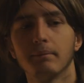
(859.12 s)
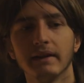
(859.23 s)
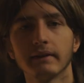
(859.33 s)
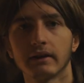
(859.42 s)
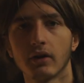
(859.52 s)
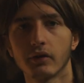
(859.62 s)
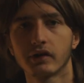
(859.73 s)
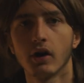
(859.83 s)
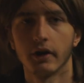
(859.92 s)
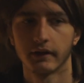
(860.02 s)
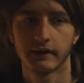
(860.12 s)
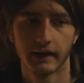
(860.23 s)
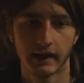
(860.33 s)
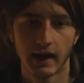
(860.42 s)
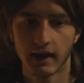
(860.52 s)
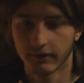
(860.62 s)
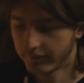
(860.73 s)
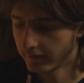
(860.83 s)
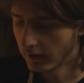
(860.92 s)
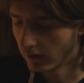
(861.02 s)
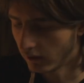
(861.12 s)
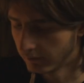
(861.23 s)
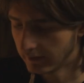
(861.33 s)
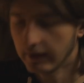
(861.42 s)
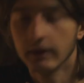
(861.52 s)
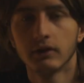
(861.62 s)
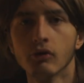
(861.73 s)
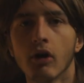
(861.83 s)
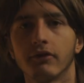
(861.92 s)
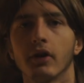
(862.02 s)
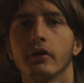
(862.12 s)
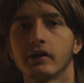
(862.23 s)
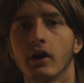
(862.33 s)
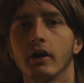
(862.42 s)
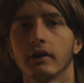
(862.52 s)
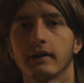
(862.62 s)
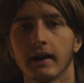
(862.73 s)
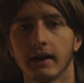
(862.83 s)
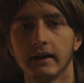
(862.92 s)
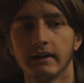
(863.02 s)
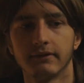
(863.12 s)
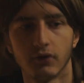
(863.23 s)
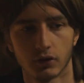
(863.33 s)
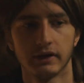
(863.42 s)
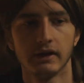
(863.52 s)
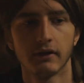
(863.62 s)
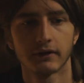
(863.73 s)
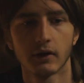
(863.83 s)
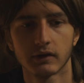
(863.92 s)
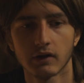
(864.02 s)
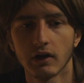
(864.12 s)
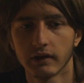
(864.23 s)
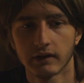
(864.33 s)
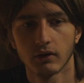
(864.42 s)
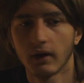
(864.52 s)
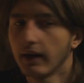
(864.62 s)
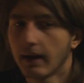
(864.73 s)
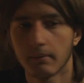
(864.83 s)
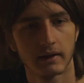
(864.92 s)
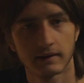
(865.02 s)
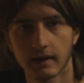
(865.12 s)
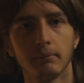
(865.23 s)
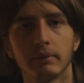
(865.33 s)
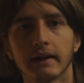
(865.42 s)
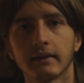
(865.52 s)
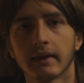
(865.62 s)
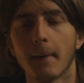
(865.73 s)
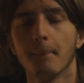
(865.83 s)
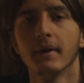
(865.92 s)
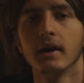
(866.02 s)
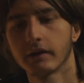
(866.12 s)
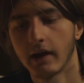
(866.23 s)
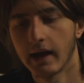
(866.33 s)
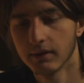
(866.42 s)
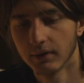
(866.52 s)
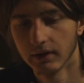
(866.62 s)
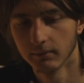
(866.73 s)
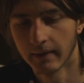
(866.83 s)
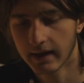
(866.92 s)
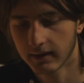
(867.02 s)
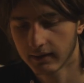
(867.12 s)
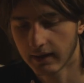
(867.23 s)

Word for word: building those cards, and I have uh, already two of those cards and I need fourteen of those cards, so I am assembling them, I will make